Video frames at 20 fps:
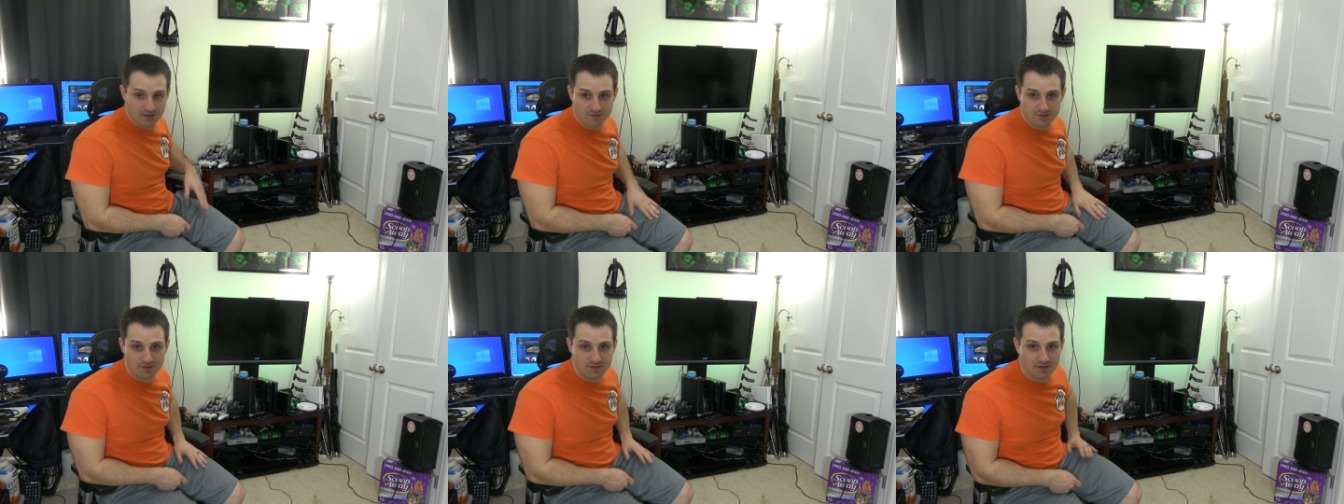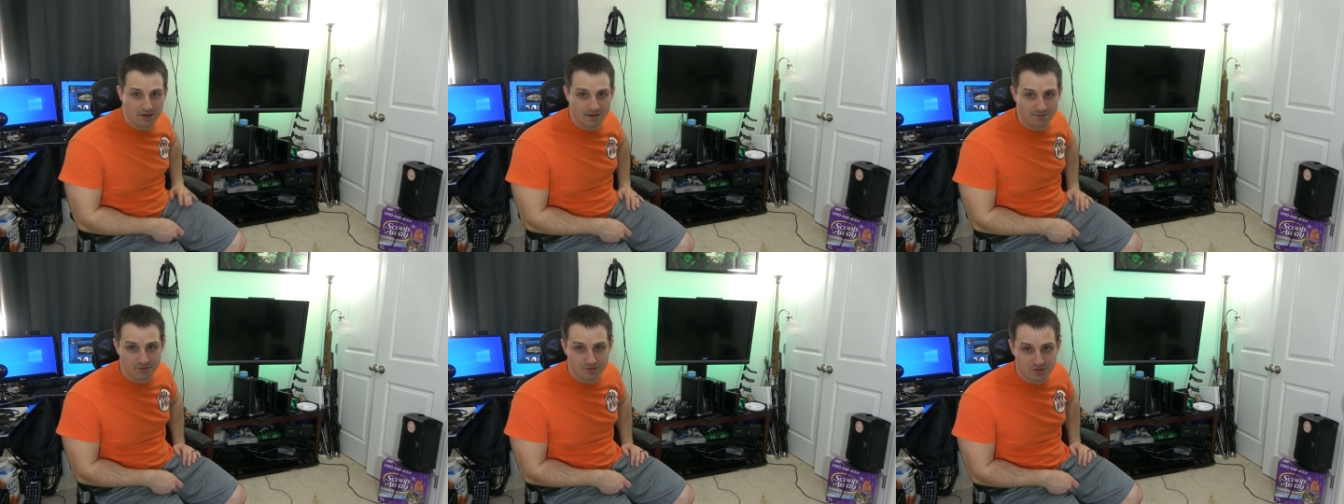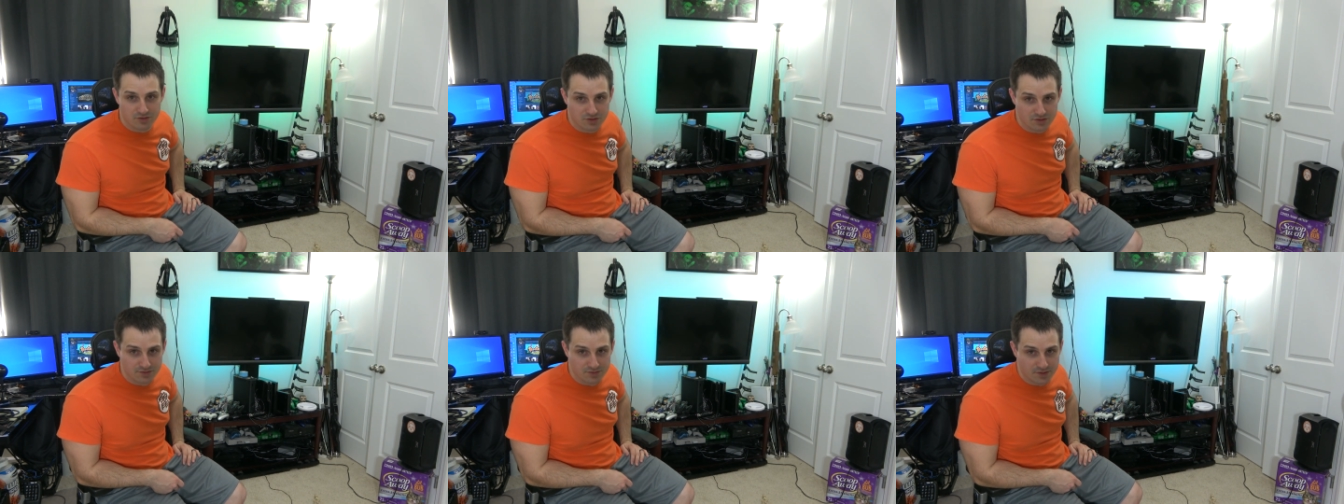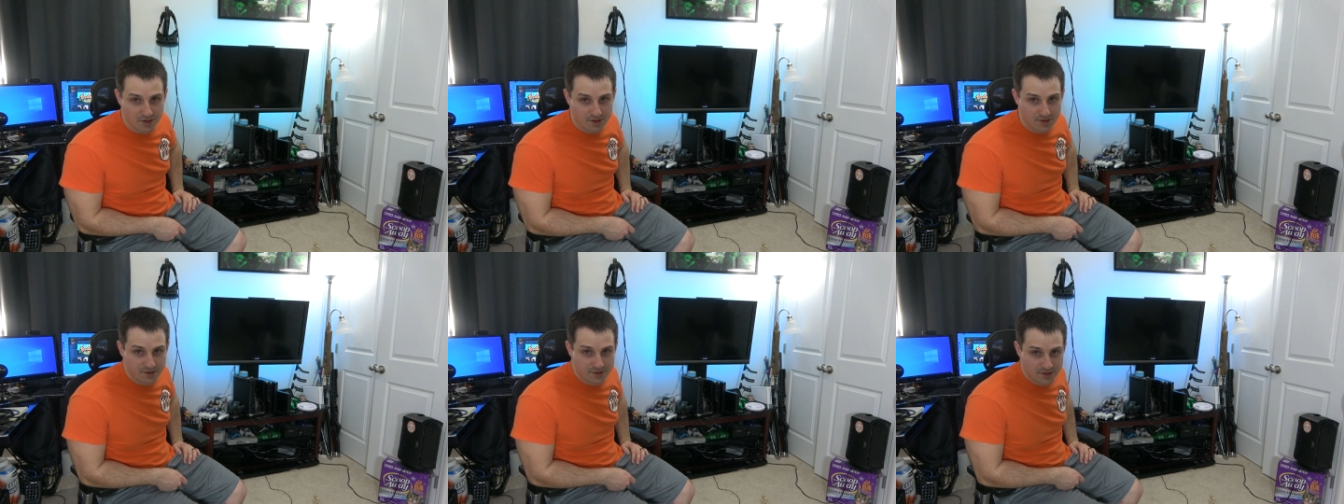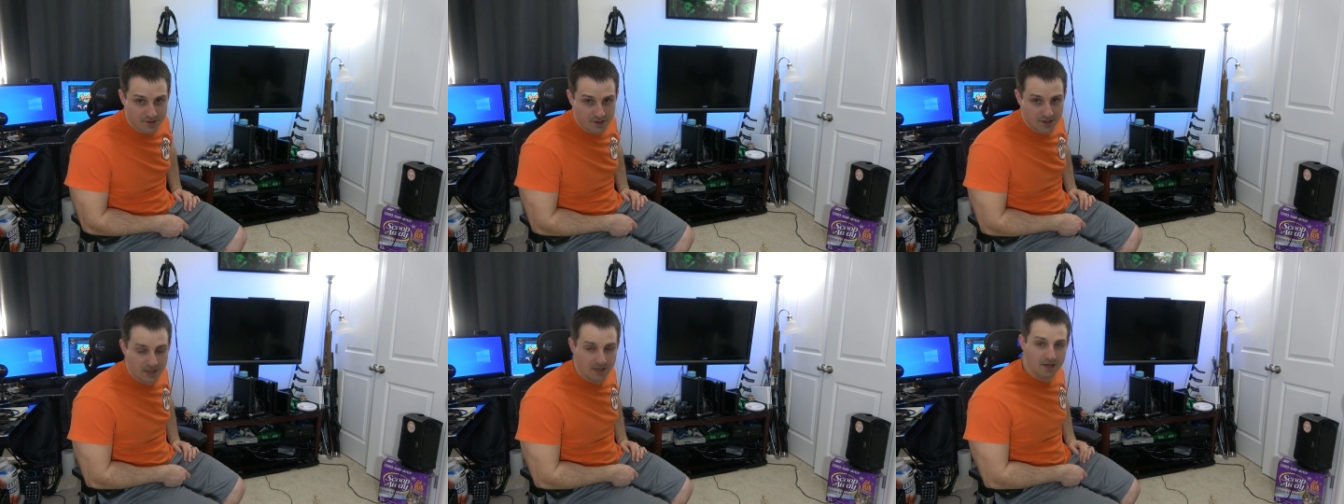if you have your room
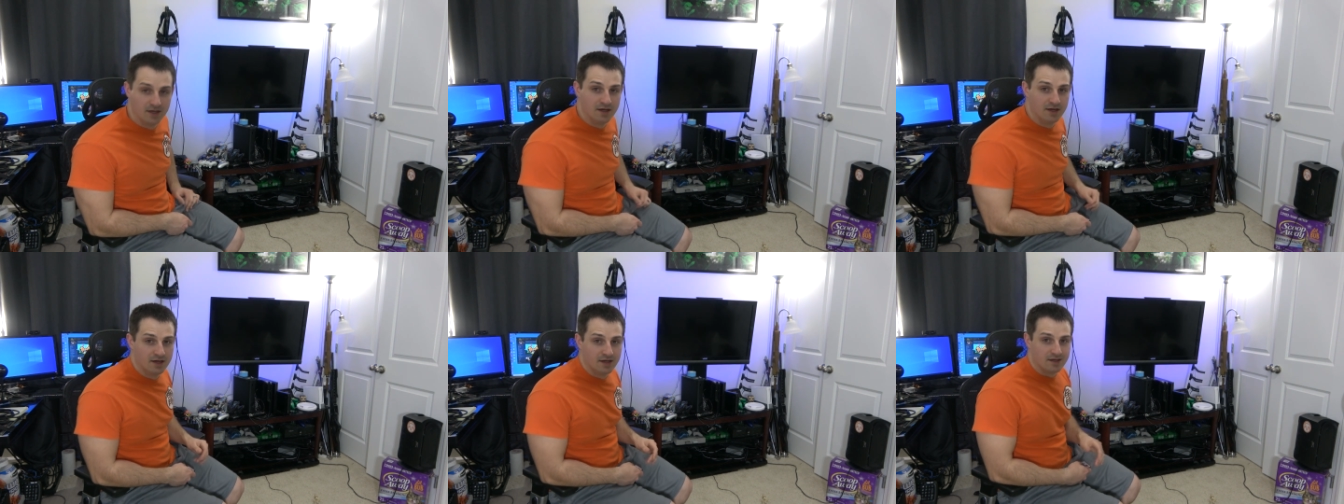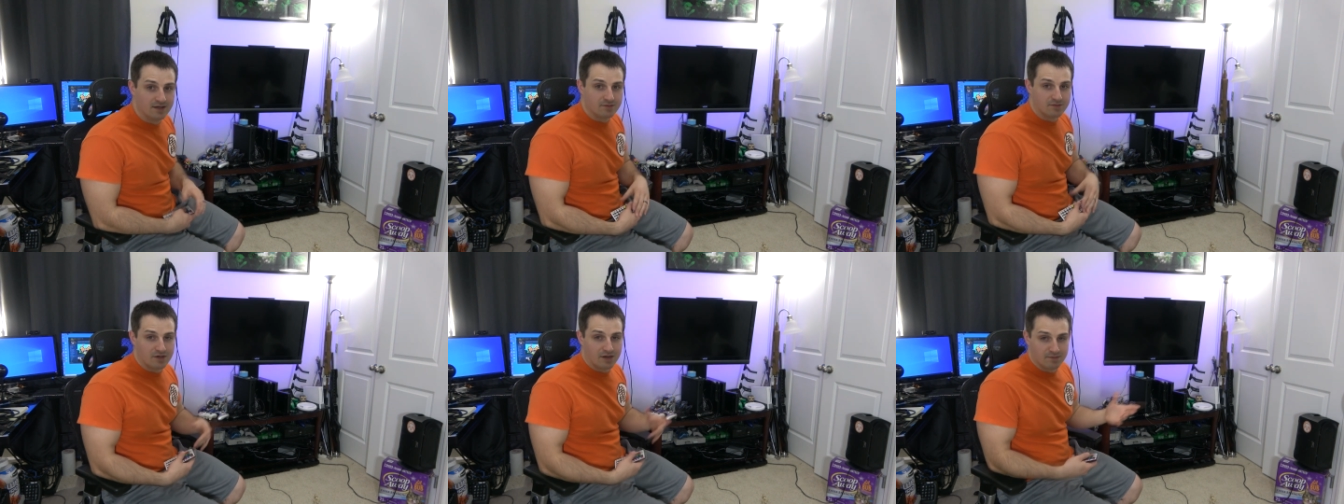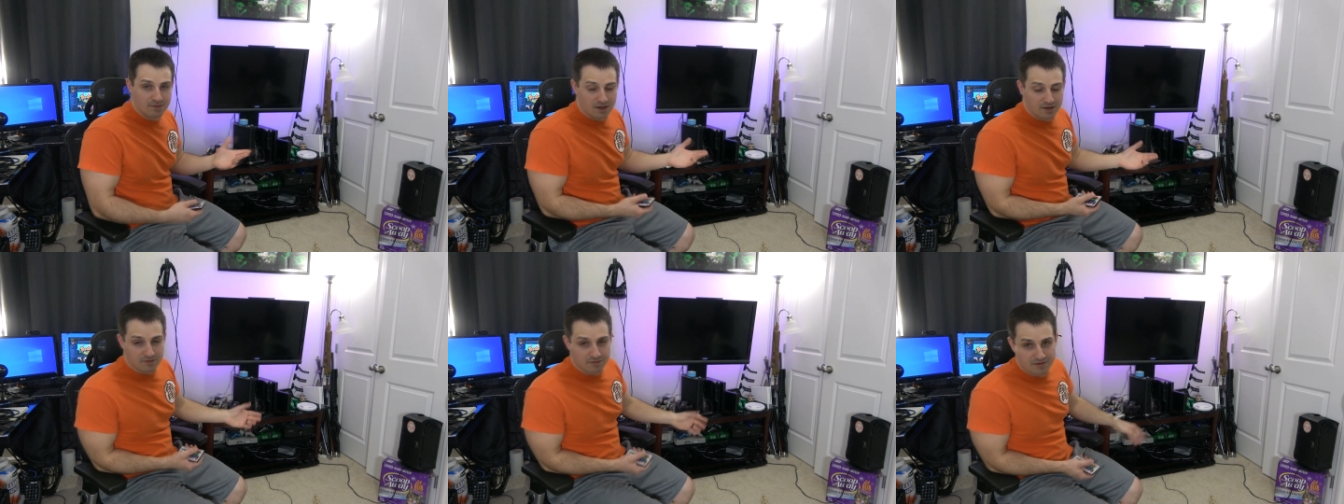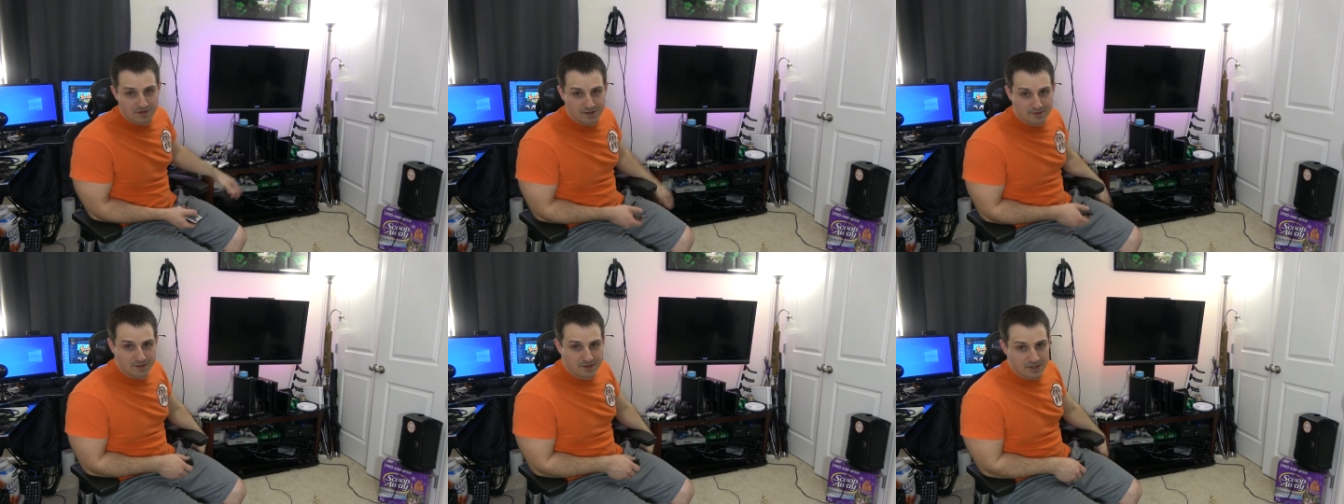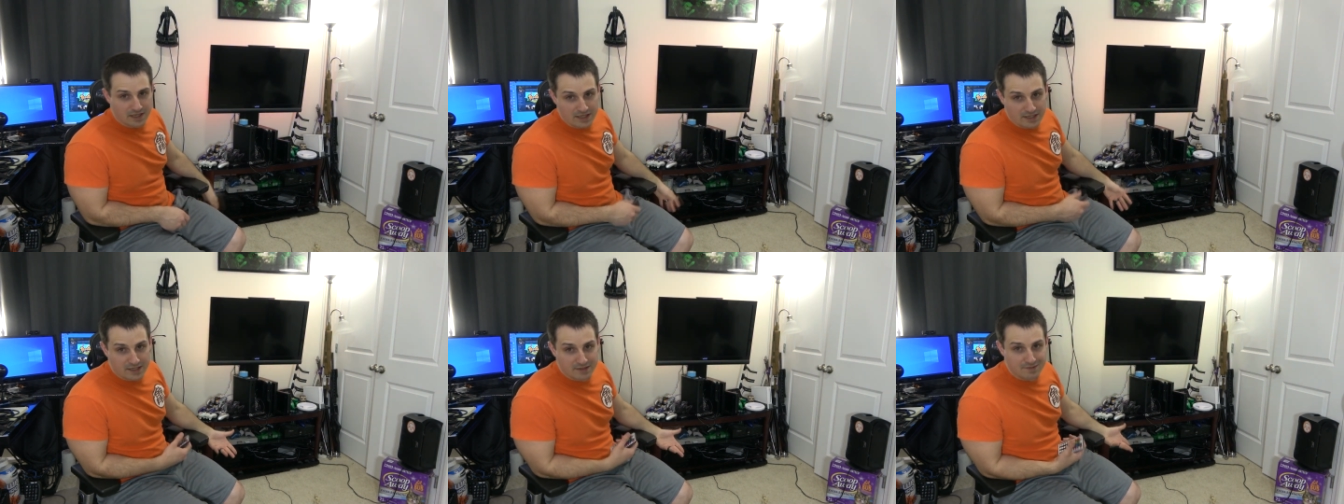dark. When I'm not
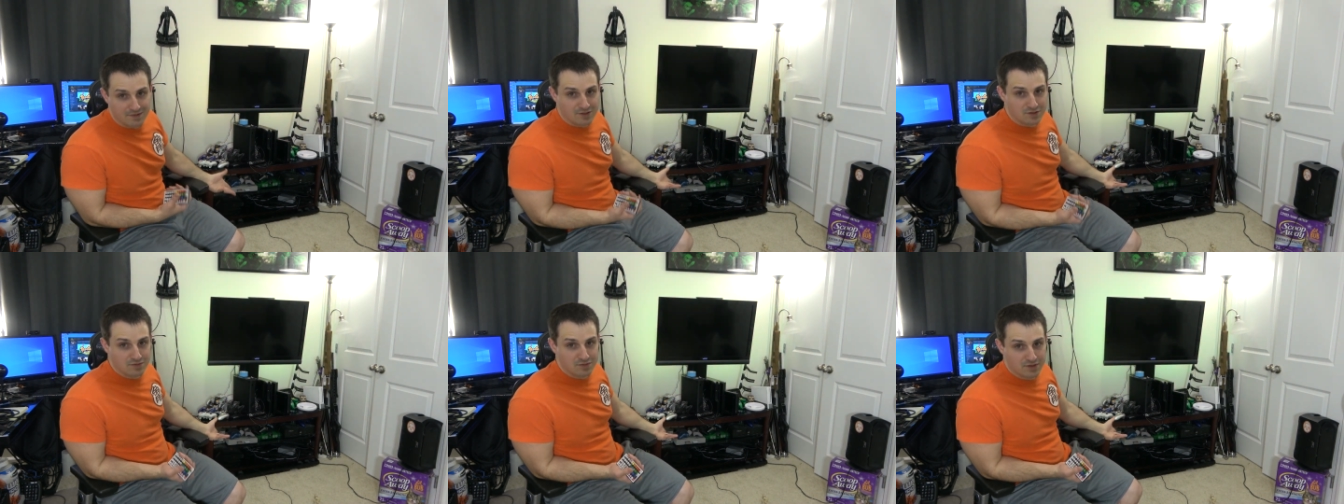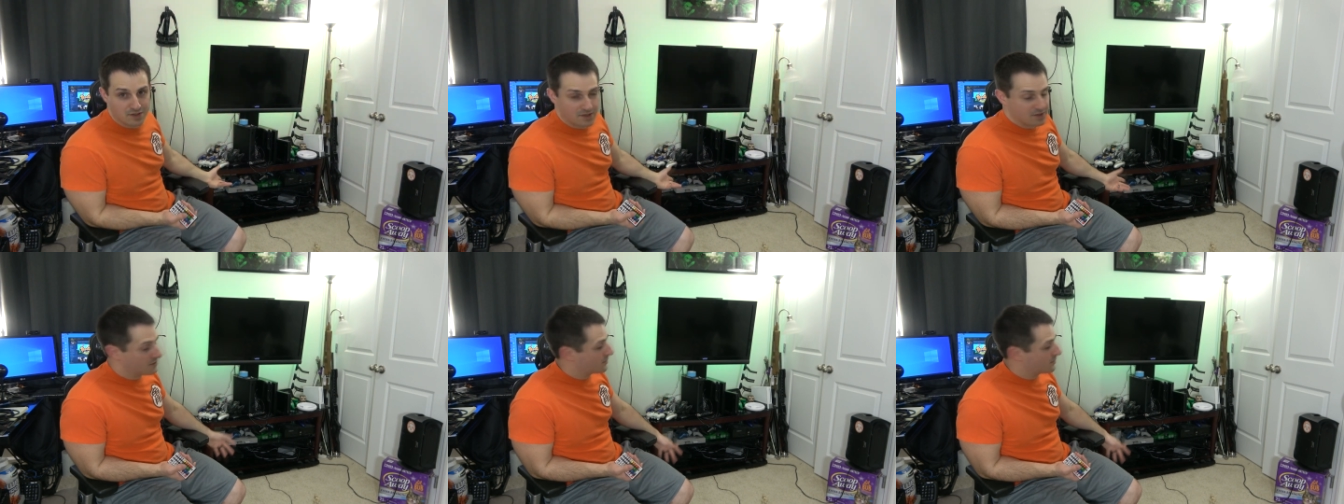filming, I keep my room pretty